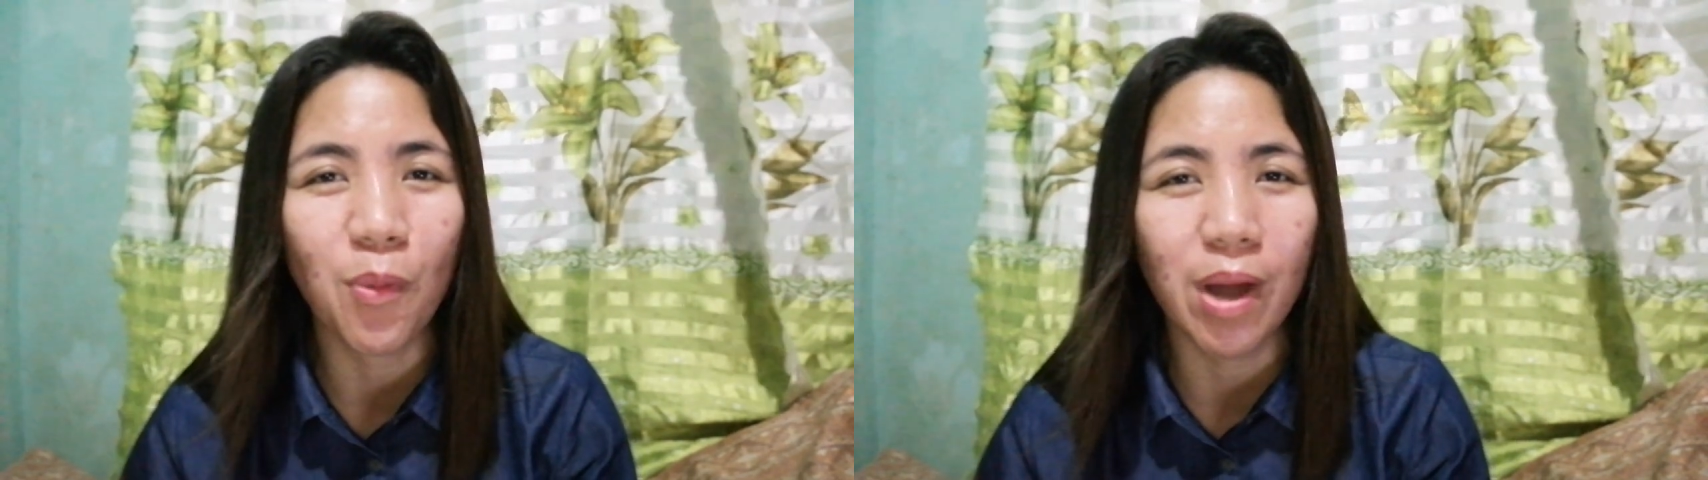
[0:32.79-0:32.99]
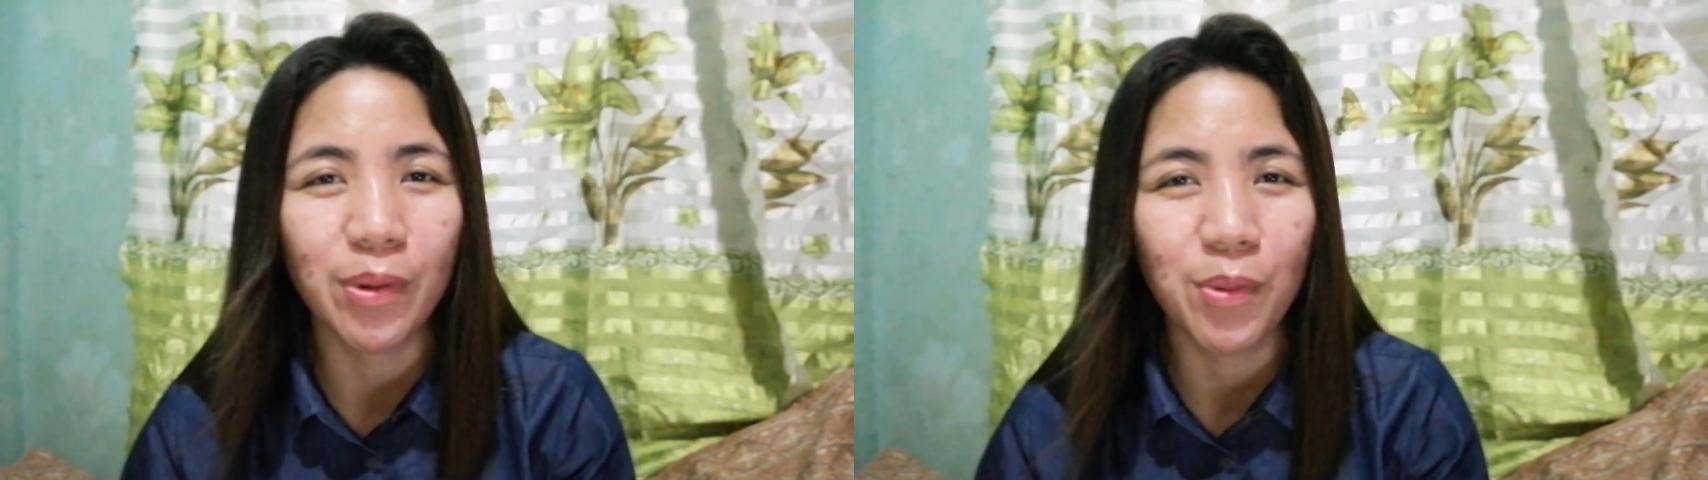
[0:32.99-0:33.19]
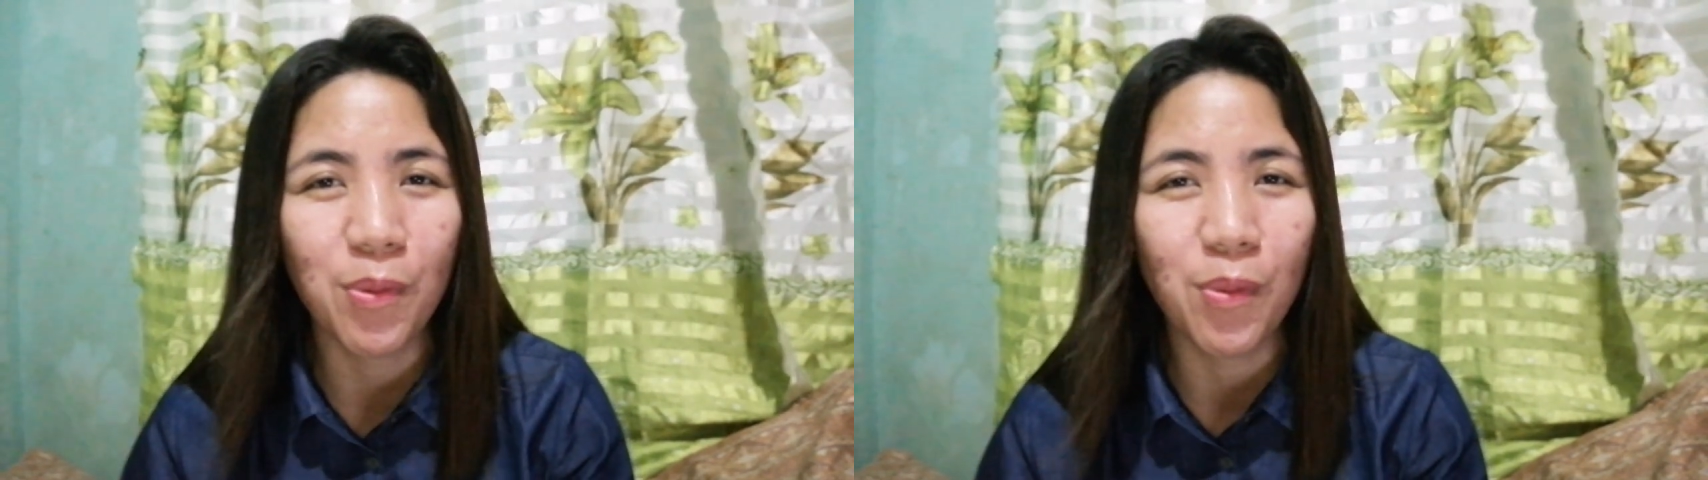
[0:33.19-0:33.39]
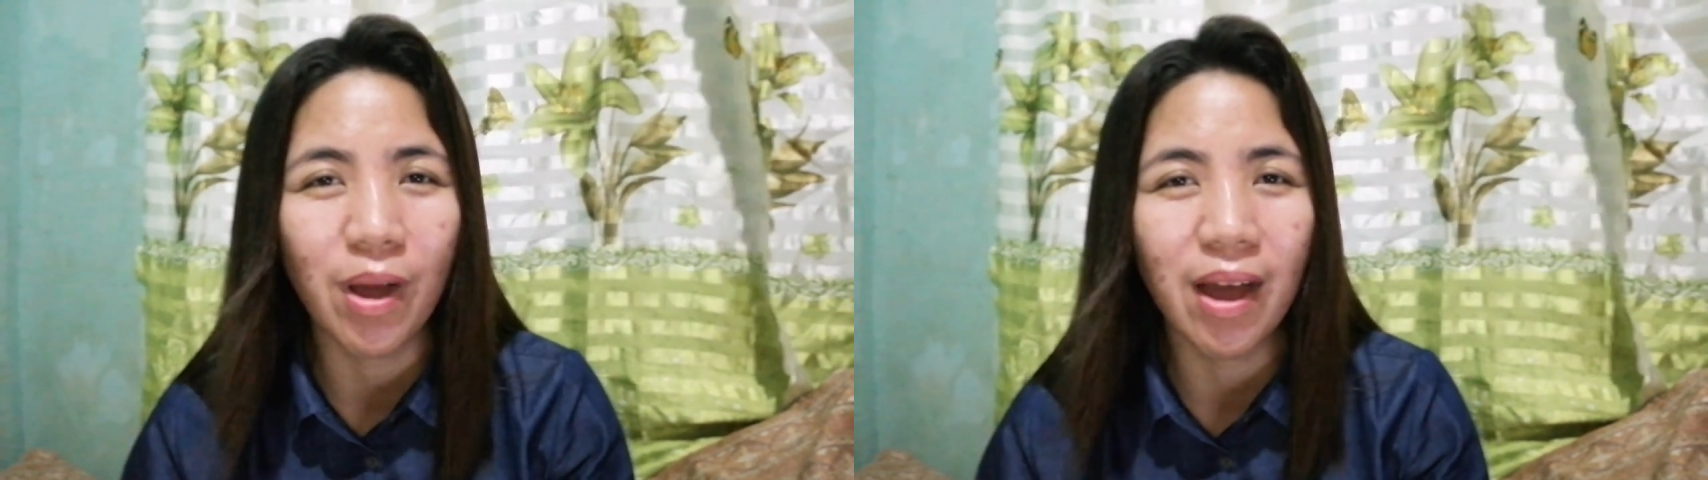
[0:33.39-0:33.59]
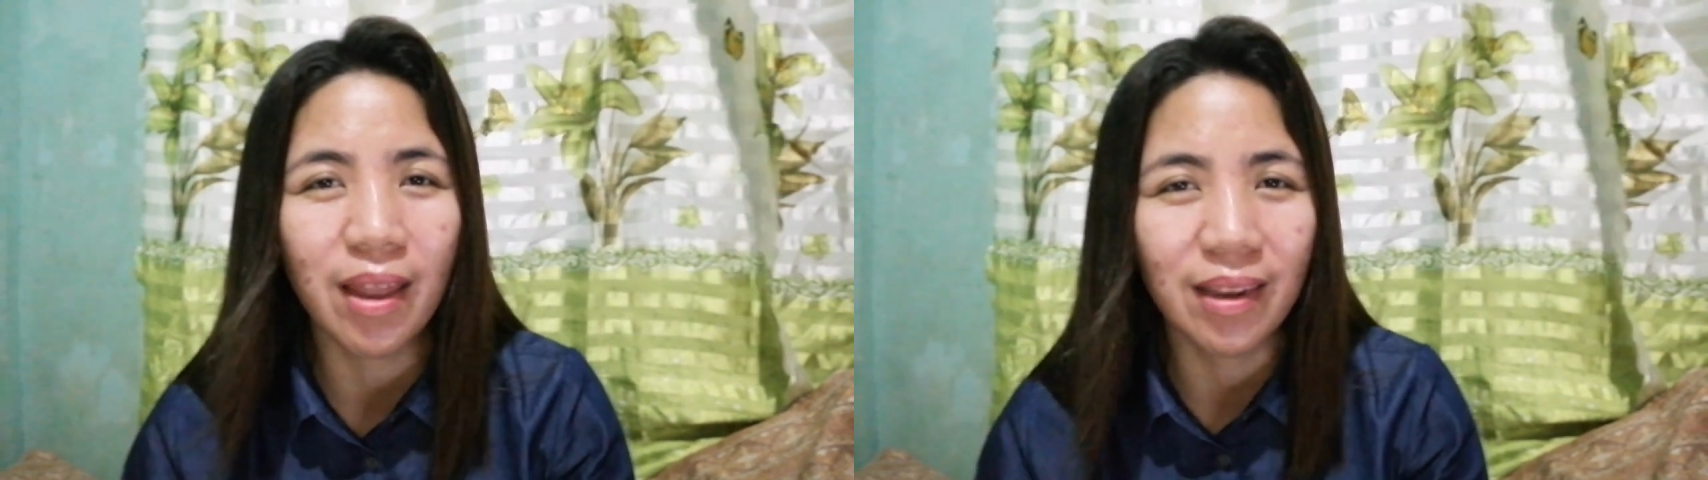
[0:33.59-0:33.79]

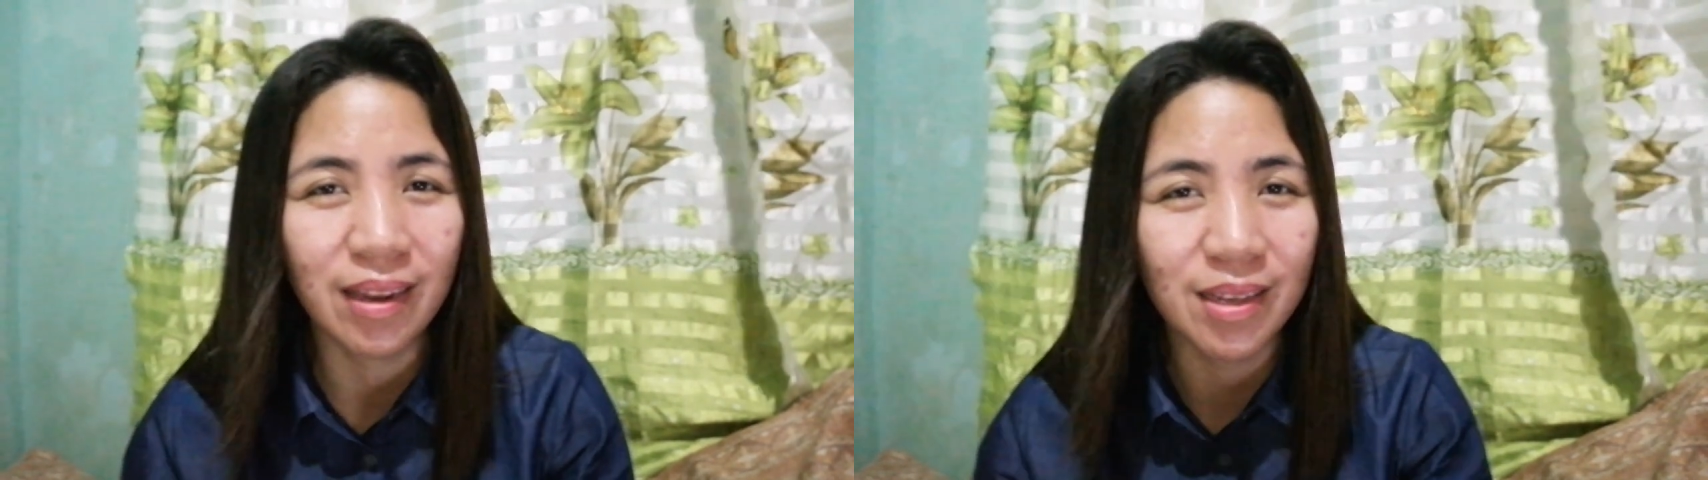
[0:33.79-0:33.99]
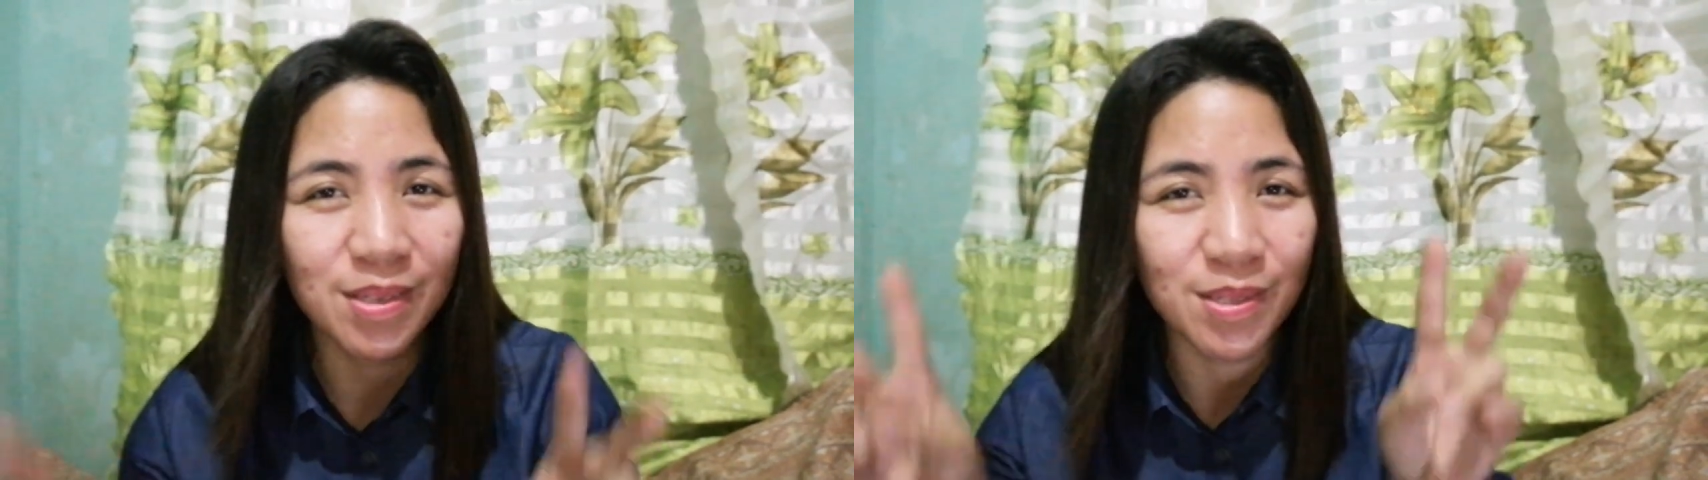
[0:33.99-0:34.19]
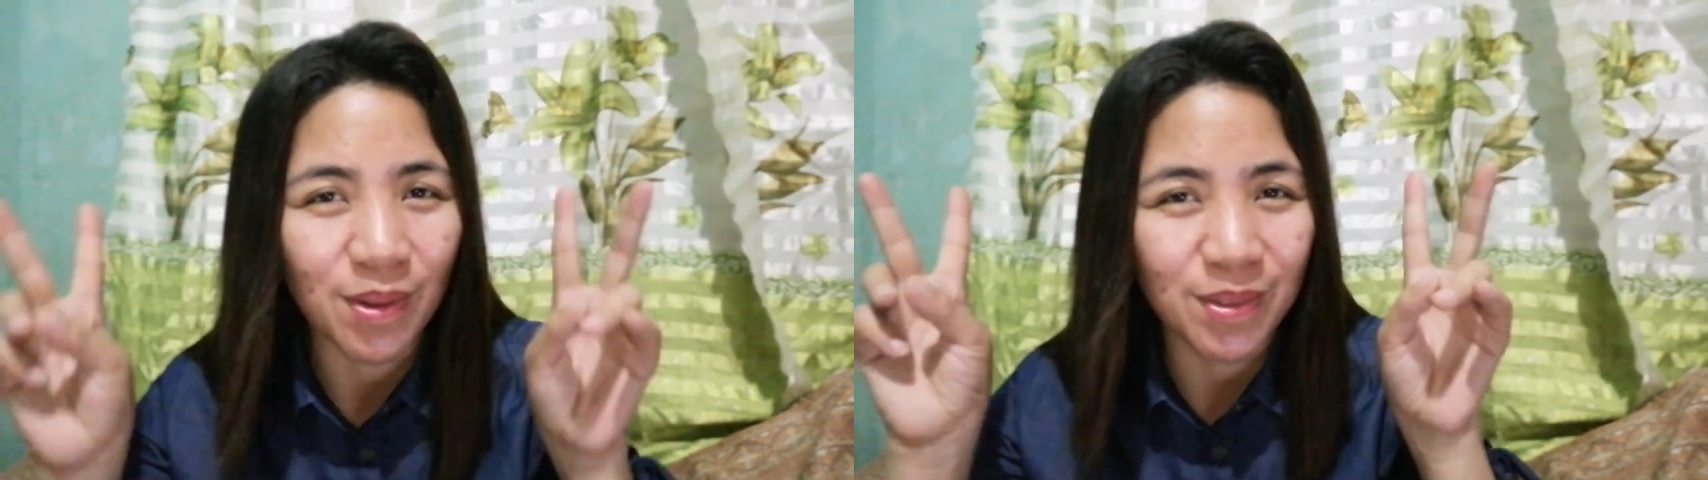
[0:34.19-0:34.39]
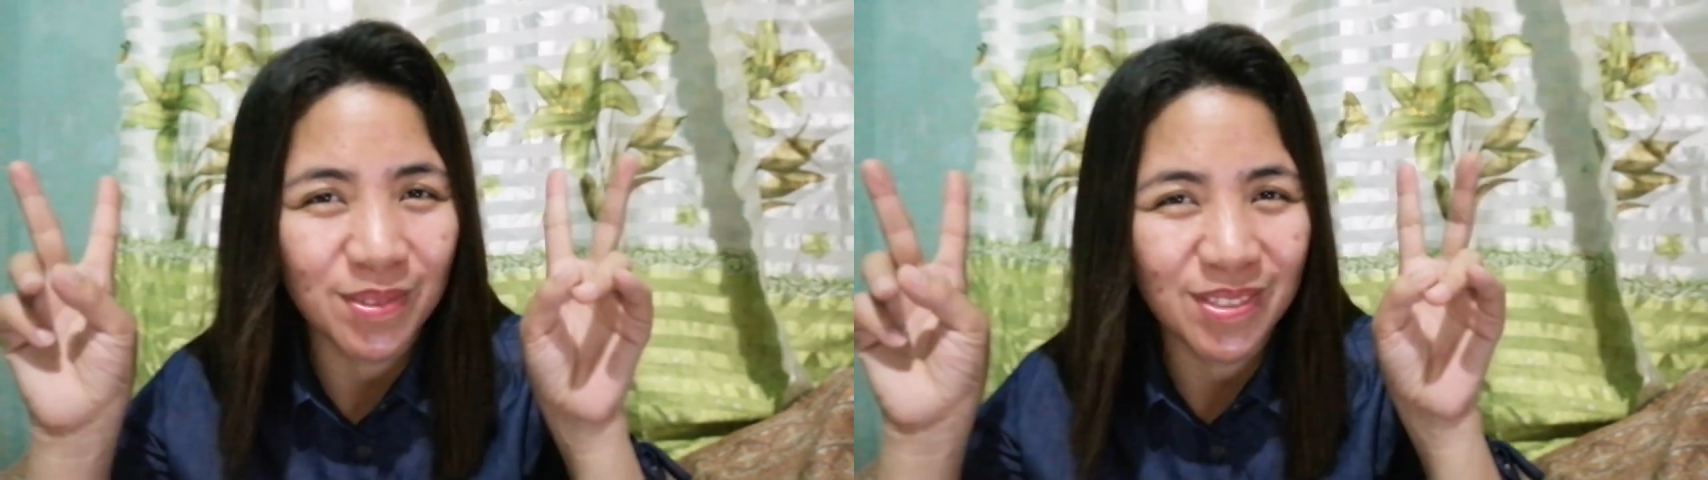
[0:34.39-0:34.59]
101 lesson.